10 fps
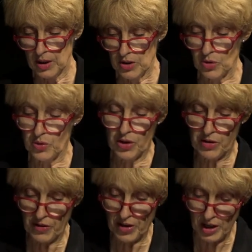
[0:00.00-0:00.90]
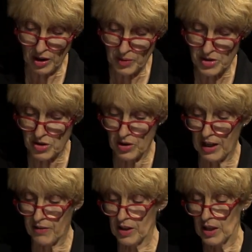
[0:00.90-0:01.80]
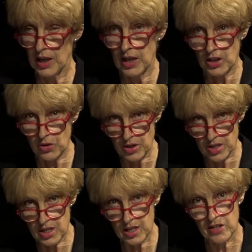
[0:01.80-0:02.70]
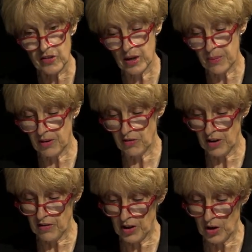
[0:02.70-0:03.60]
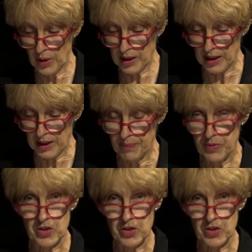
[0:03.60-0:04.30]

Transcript: So, although the very young ones don't have it, you can see it developing very, very quickly.